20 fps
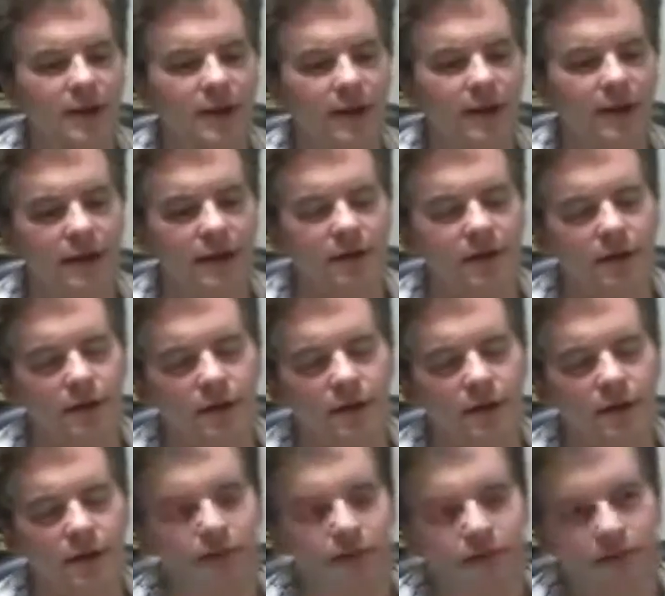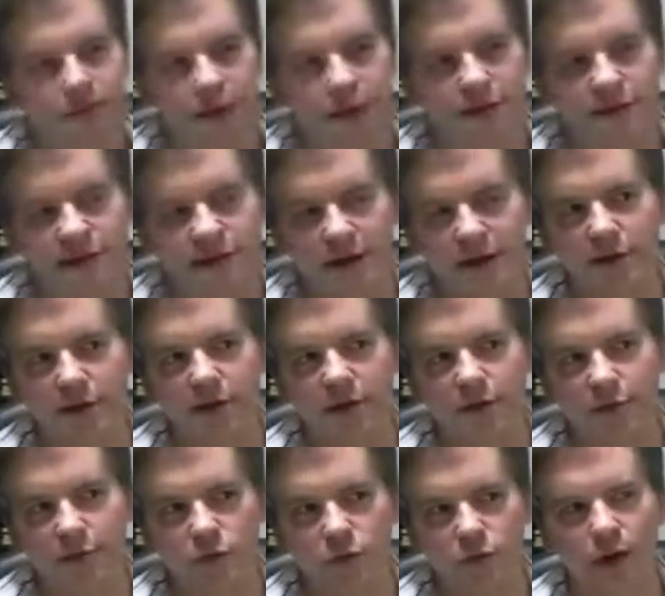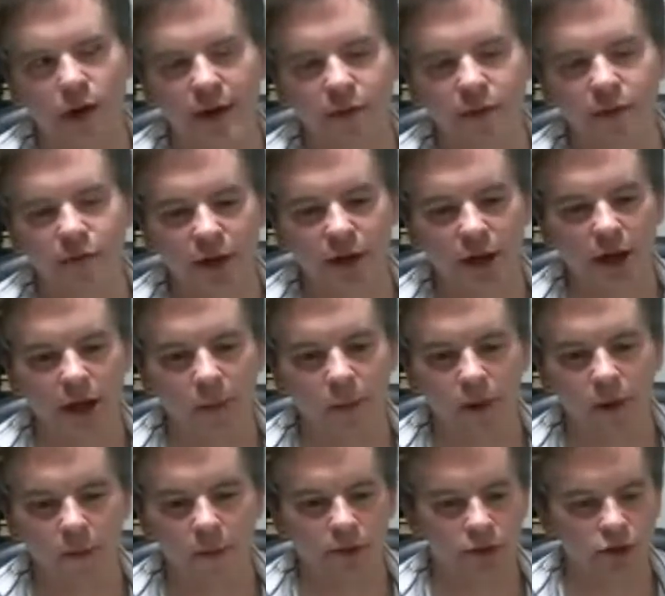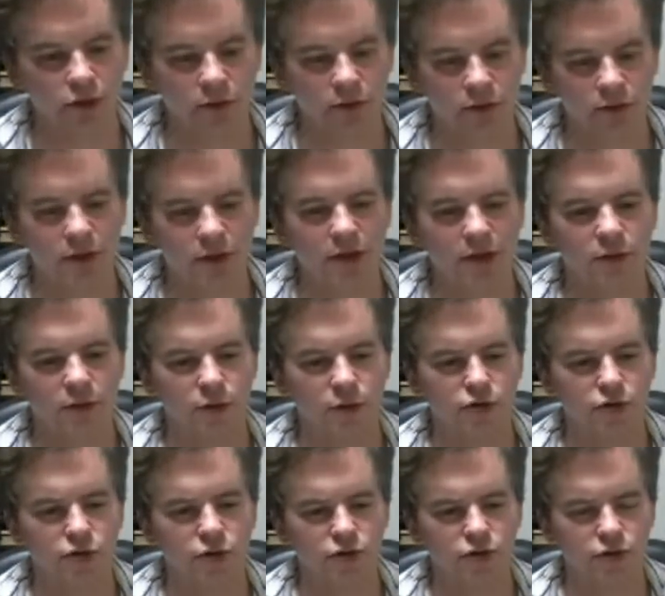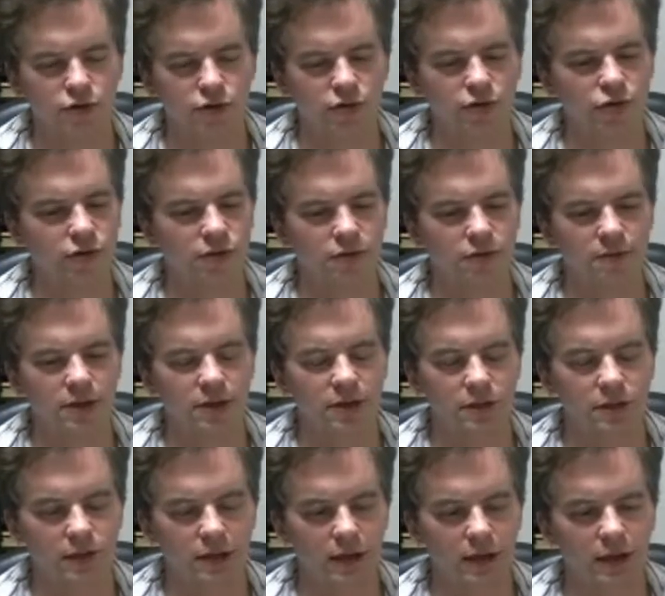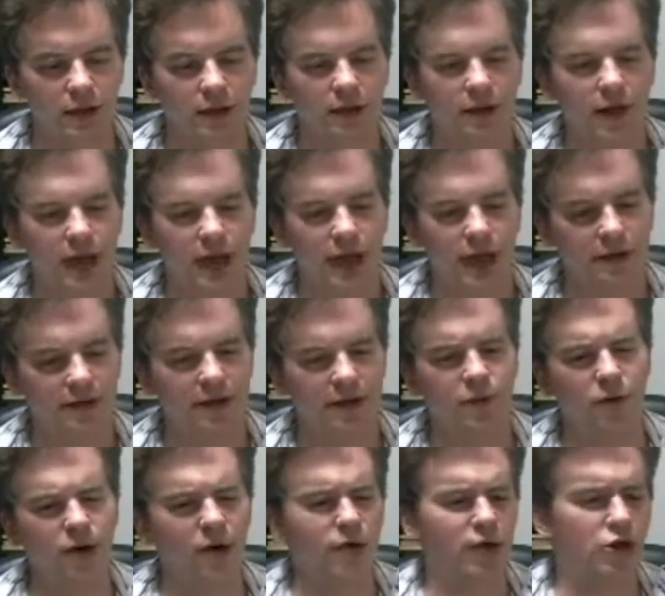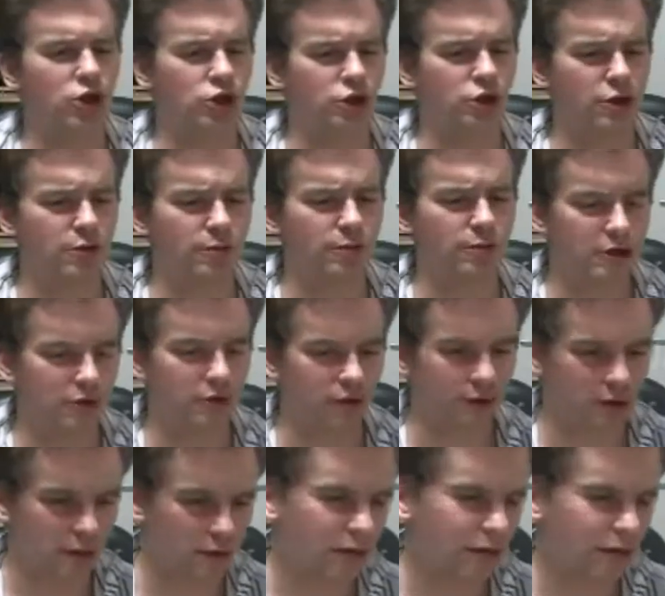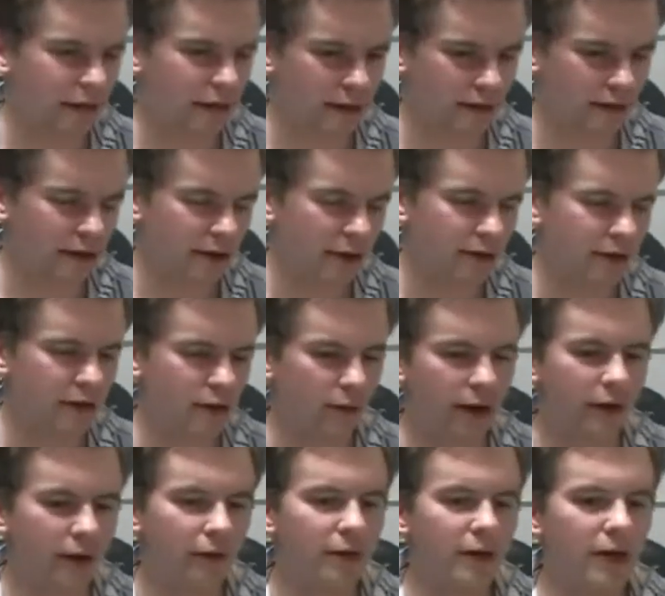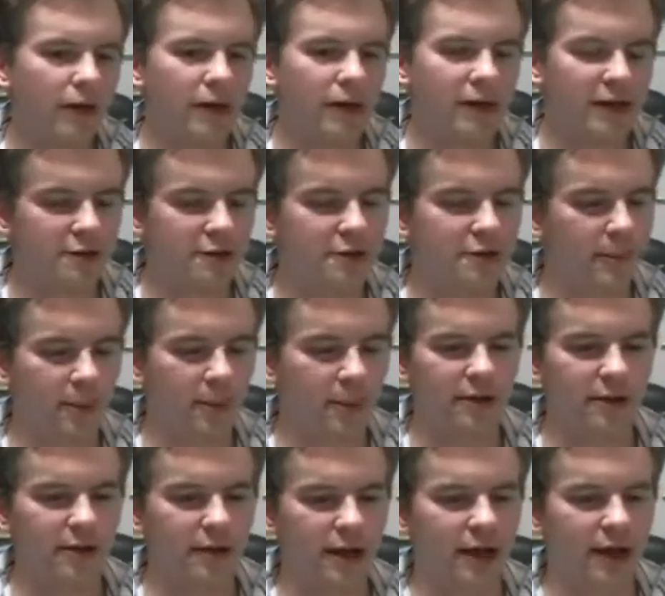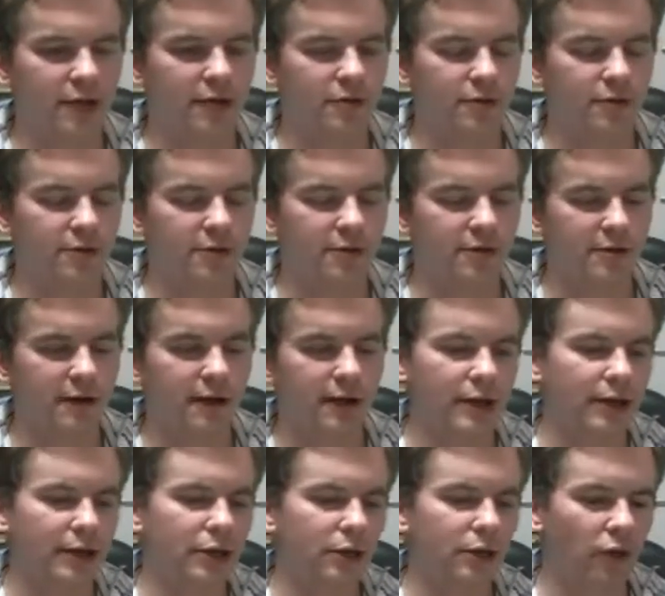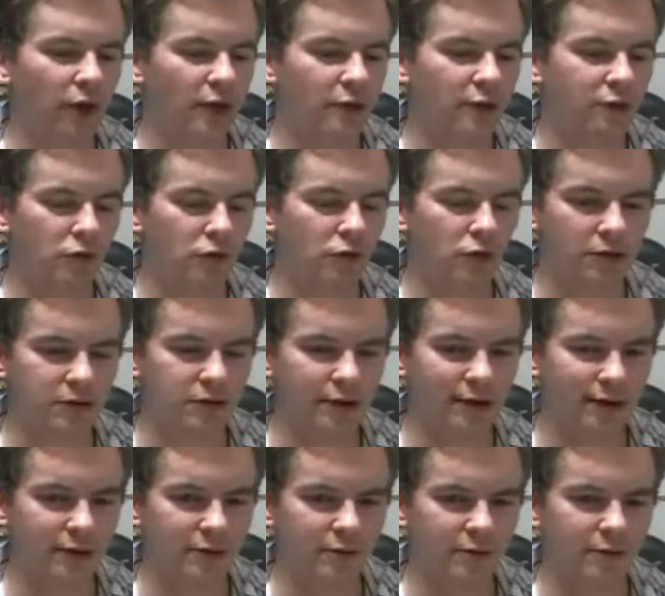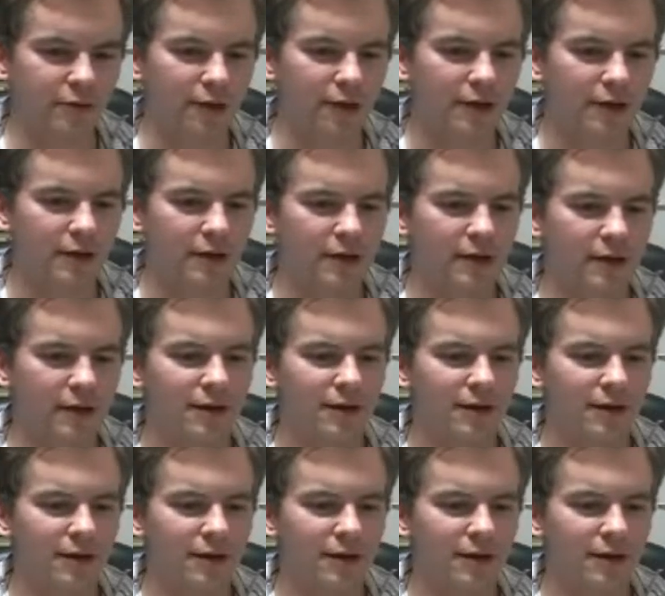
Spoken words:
I mean, like, so I just think it's a different way of thinking about maturity and what you should or shouldn't be doing. And to say, well, they should be doing one thing or the other, well, that just depends on the kind of society or life you want to live, right?